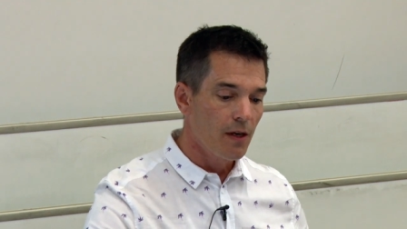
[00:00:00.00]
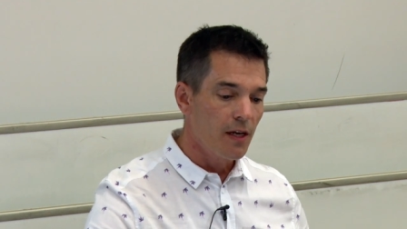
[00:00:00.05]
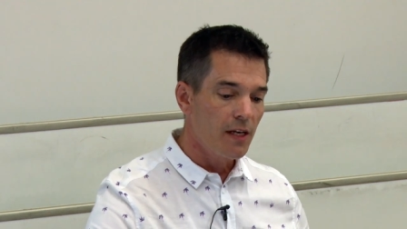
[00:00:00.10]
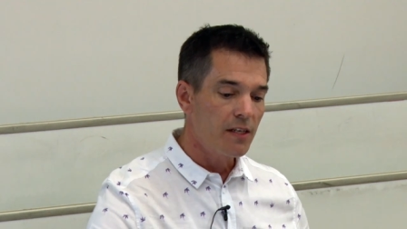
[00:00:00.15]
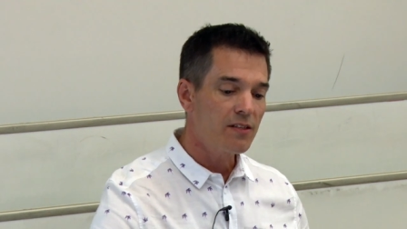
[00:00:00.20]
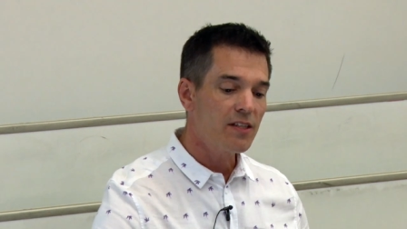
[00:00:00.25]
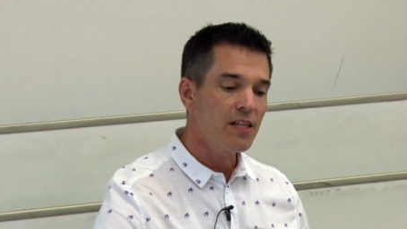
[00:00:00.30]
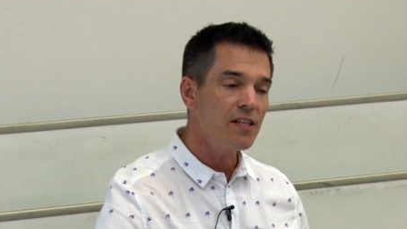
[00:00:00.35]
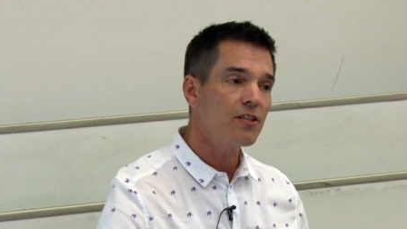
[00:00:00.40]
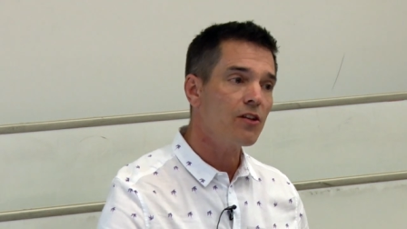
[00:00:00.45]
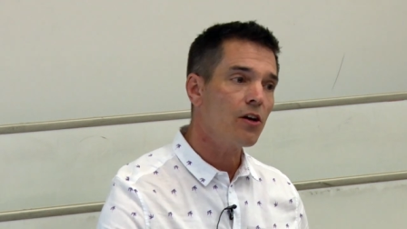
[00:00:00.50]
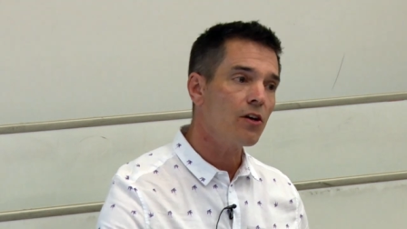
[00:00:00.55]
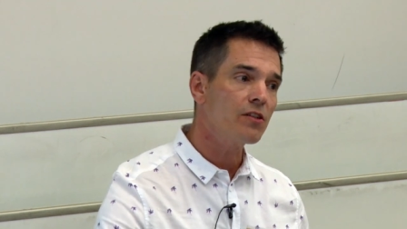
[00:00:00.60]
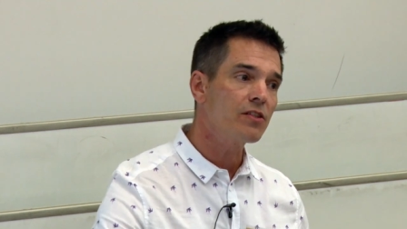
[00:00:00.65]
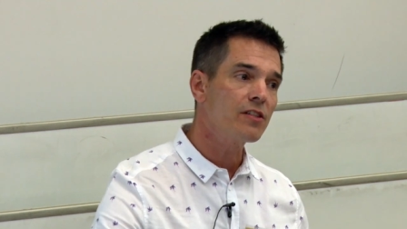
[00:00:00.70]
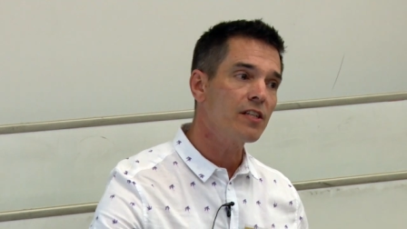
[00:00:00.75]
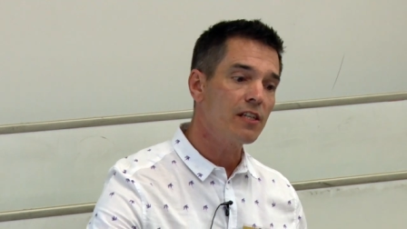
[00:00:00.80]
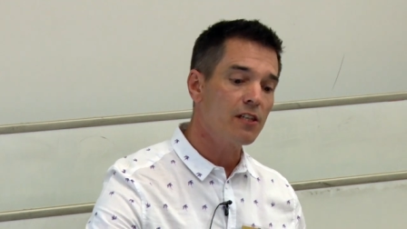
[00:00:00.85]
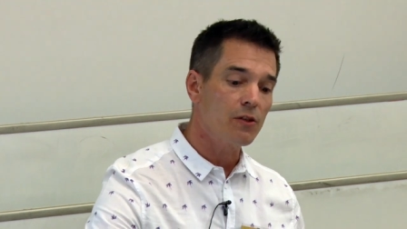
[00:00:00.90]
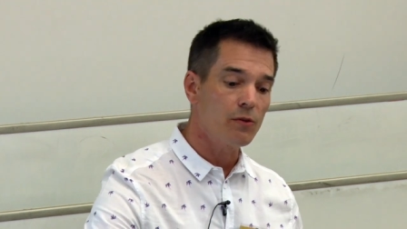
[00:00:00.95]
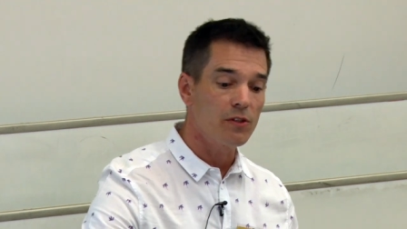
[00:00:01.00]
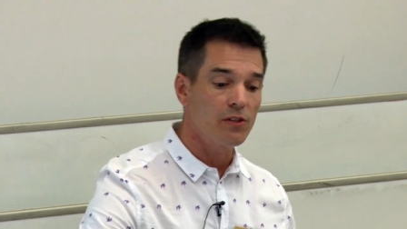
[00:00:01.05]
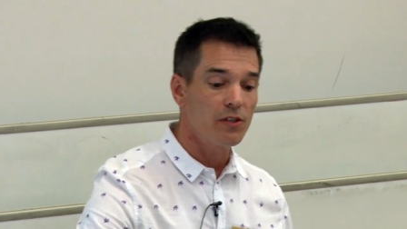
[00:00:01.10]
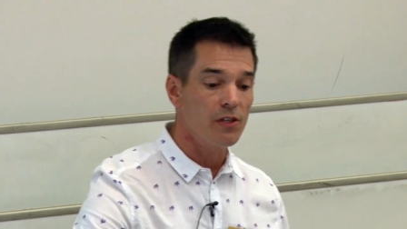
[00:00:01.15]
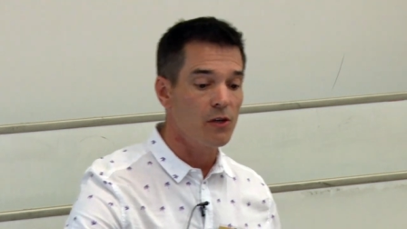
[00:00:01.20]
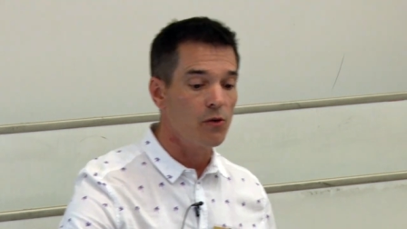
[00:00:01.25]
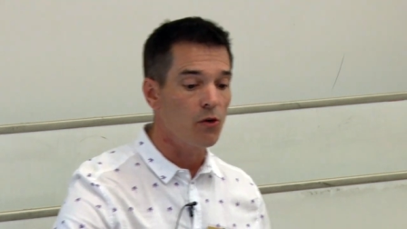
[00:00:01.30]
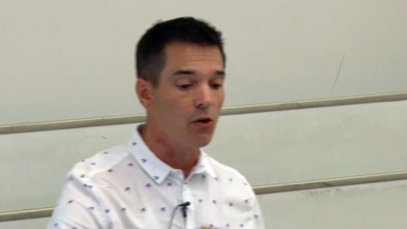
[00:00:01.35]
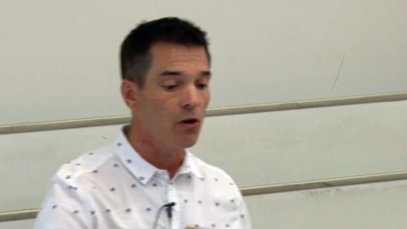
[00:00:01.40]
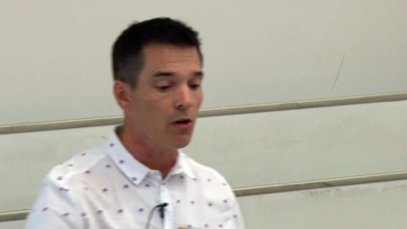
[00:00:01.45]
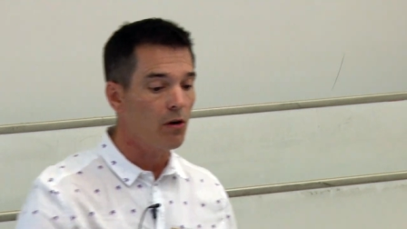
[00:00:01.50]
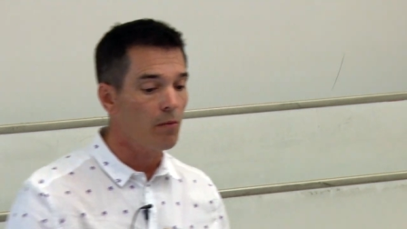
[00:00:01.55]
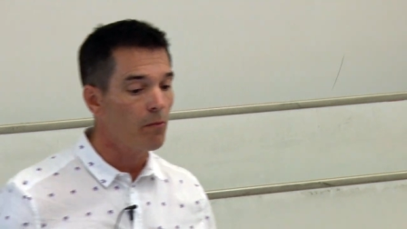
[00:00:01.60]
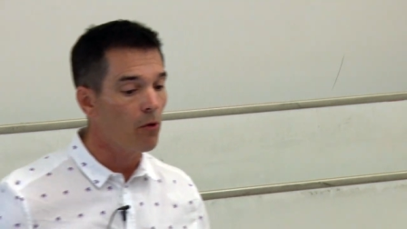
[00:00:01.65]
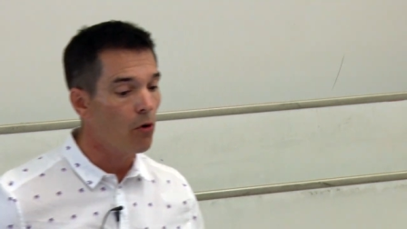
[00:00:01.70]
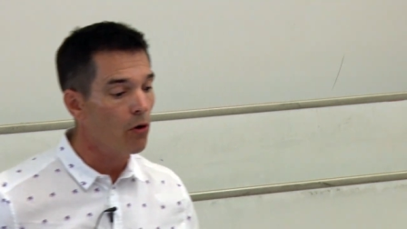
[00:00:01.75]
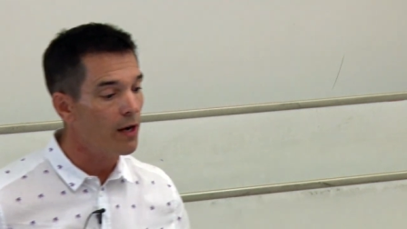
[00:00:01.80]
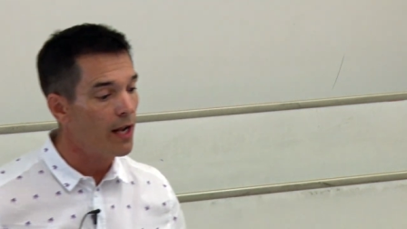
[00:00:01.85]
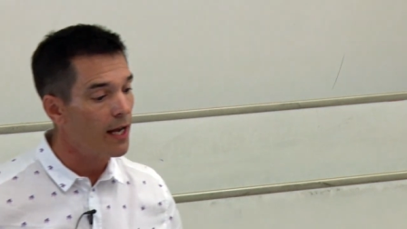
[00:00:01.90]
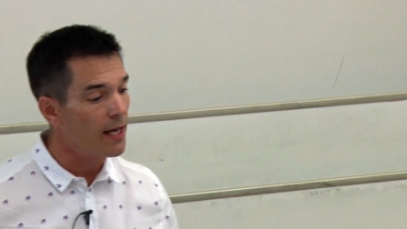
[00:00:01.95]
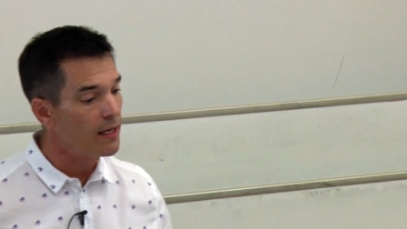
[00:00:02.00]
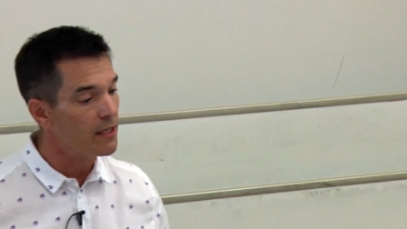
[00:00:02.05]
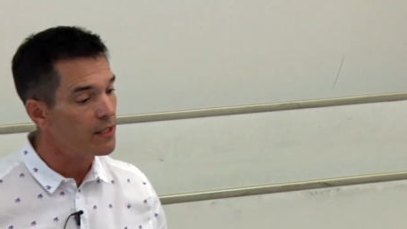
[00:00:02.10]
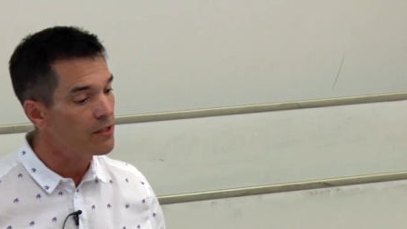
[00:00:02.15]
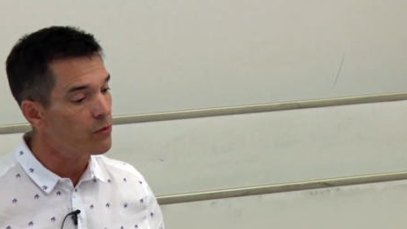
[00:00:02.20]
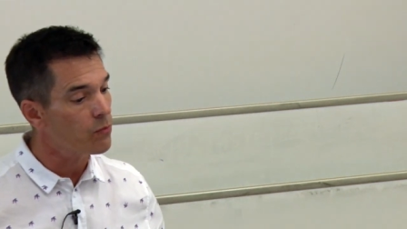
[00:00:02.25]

It's this constituency who are more likely